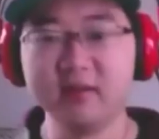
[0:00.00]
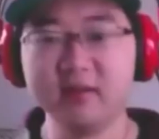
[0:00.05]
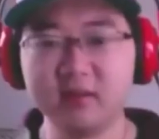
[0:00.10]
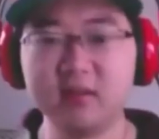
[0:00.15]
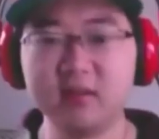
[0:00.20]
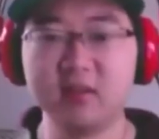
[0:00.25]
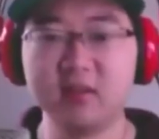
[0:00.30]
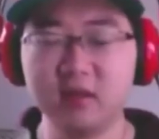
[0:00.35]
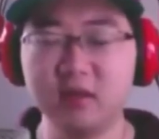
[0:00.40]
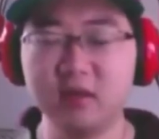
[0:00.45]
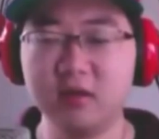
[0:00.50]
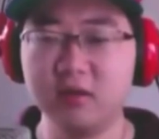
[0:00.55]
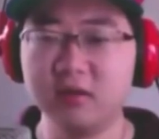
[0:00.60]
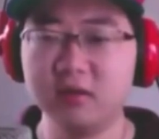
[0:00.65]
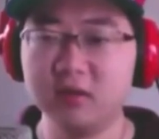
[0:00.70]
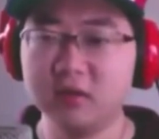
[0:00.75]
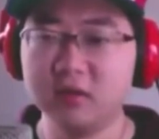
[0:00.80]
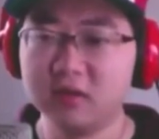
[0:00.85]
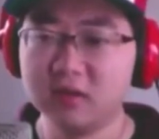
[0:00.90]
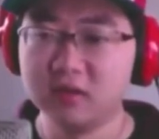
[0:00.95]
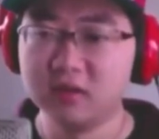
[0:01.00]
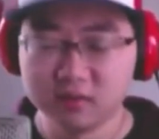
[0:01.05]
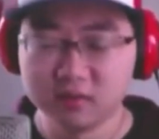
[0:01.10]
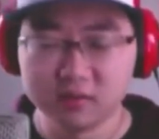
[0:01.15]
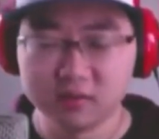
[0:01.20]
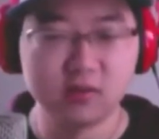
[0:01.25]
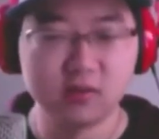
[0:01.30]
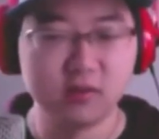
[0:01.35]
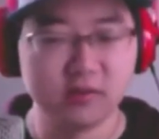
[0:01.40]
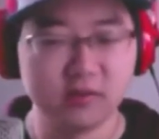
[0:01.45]
so
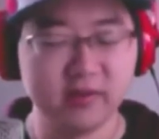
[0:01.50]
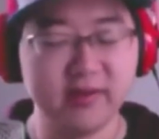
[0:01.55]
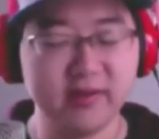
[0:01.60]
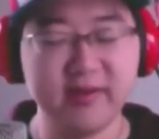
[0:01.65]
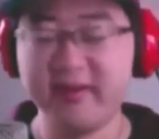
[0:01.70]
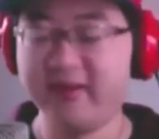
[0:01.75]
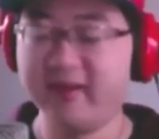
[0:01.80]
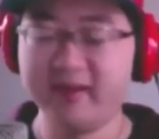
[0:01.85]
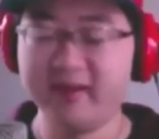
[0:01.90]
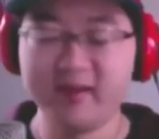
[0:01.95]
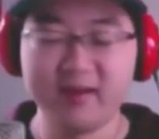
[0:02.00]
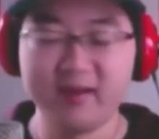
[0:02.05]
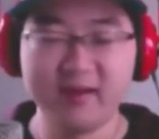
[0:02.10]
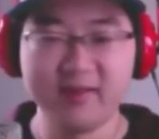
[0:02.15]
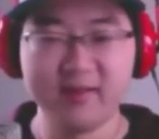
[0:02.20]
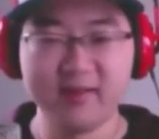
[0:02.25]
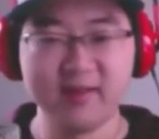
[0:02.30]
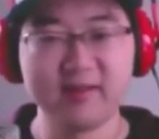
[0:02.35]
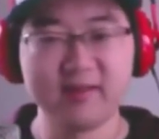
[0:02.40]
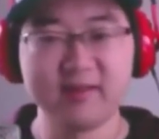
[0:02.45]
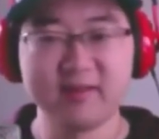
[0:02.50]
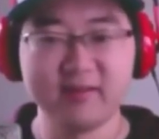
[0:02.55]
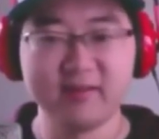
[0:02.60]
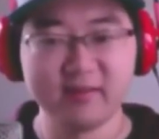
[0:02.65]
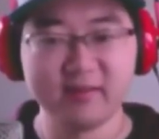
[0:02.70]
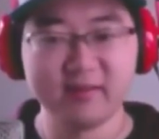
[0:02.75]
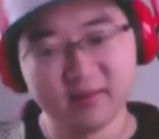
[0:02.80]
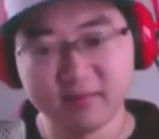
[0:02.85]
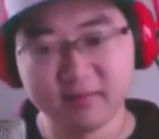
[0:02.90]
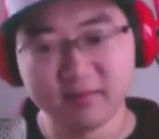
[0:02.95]
certainly I think
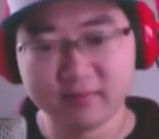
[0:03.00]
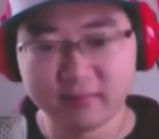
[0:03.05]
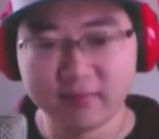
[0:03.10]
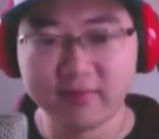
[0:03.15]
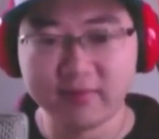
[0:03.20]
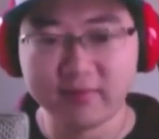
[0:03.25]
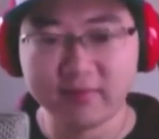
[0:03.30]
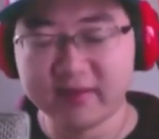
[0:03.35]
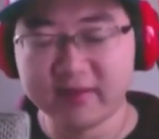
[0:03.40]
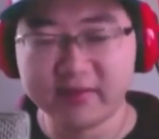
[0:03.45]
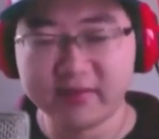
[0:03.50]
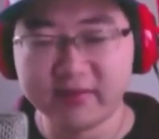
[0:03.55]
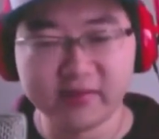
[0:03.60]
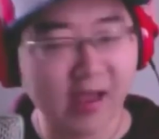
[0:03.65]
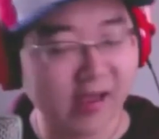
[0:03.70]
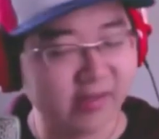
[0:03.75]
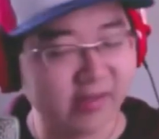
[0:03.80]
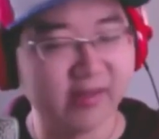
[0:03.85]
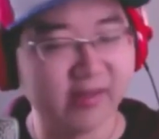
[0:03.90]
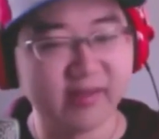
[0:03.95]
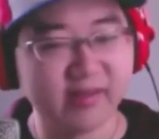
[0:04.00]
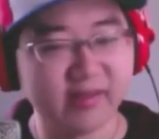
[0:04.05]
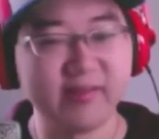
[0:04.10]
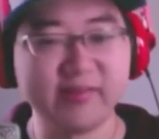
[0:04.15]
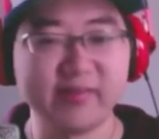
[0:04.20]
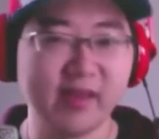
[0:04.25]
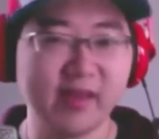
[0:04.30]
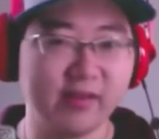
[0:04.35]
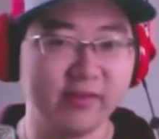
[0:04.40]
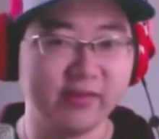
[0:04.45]
he's acting
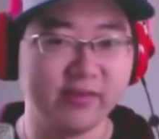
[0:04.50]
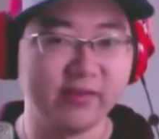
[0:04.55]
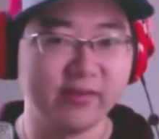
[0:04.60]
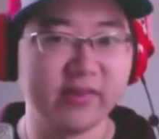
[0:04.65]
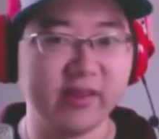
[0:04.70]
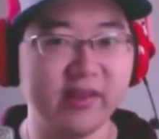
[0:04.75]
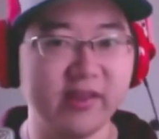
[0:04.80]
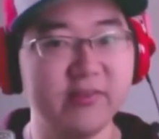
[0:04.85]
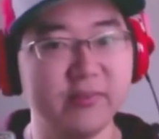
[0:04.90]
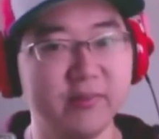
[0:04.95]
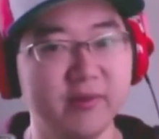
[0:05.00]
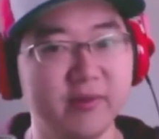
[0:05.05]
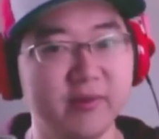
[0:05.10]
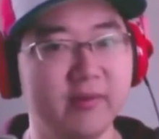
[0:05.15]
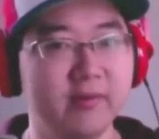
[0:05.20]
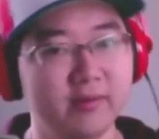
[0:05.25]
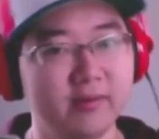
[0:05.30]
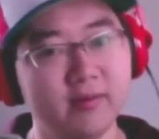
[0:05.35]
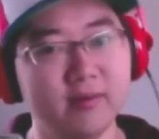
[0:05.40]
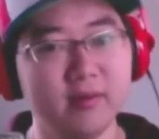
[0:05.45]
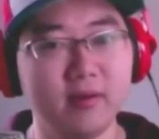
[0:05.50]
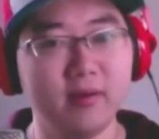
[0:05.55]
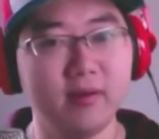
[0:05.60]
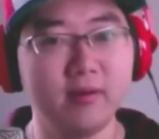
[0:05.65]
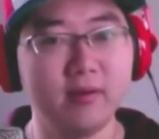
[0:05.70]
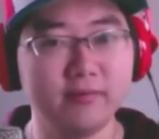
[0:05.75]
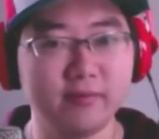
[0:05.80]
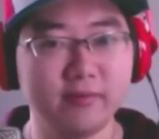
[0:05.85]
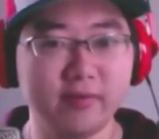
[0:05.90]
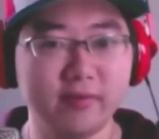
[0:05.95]
as the elder statesman
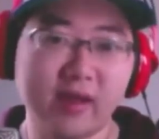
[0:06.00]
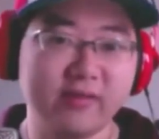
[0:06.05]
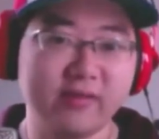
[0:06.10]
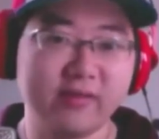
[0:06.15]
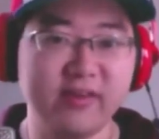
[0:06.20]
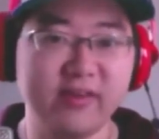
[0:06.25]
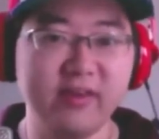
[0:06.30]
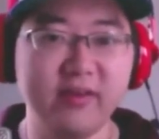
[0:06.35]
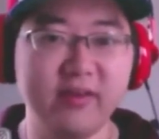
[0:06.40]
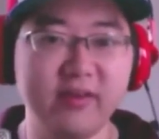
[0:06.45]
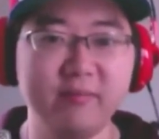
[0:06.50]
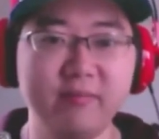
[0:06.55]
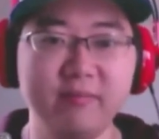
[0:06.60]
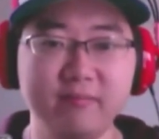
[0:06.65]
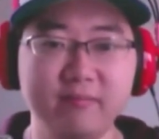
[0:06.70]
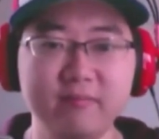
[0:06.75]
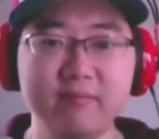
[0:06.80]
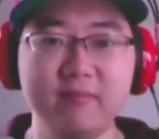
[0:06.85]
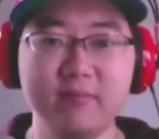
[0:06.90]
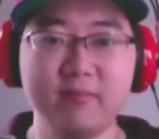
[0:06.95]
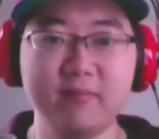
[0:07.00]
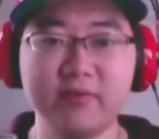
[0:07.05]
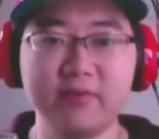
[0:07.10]
for that team as